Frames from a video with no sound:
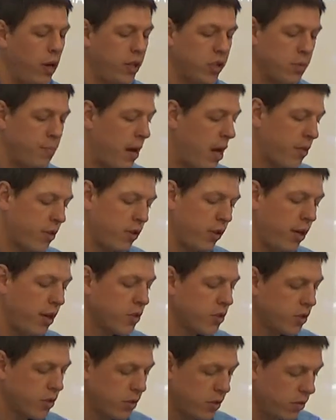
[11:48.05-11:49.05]
It's a math
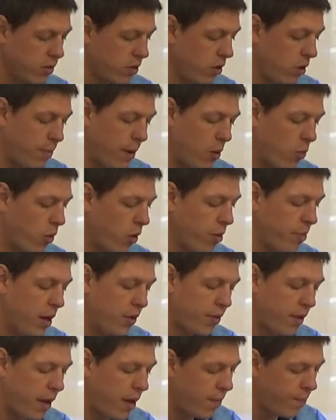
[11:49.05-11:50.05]
class, so I'm not worried about that.